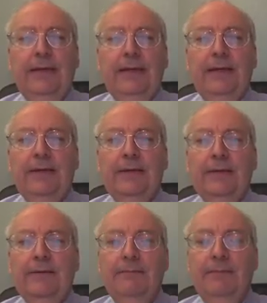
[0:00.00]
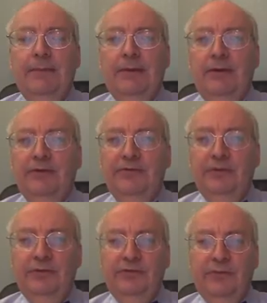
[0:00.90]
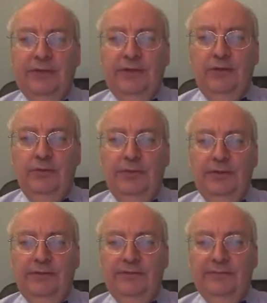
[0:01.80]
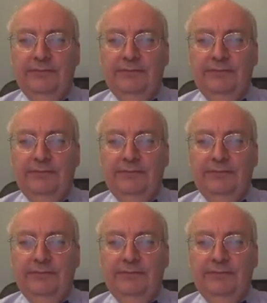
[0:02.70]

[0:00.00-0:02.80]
It also is quite copious.